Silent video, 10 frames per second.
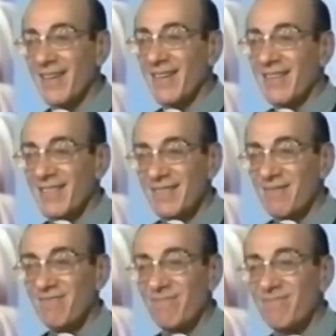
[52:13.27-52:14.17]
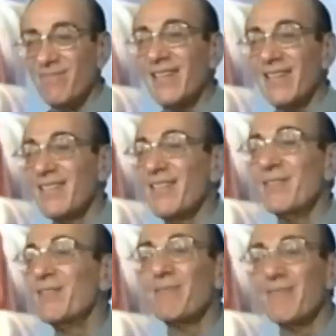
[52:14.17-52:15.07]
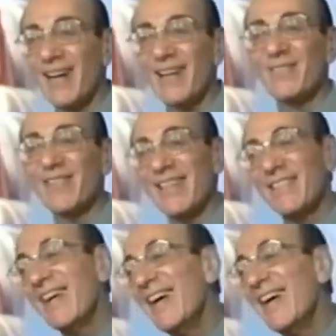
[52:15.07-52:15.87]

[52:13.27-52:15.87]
Uh, it was beyond belief.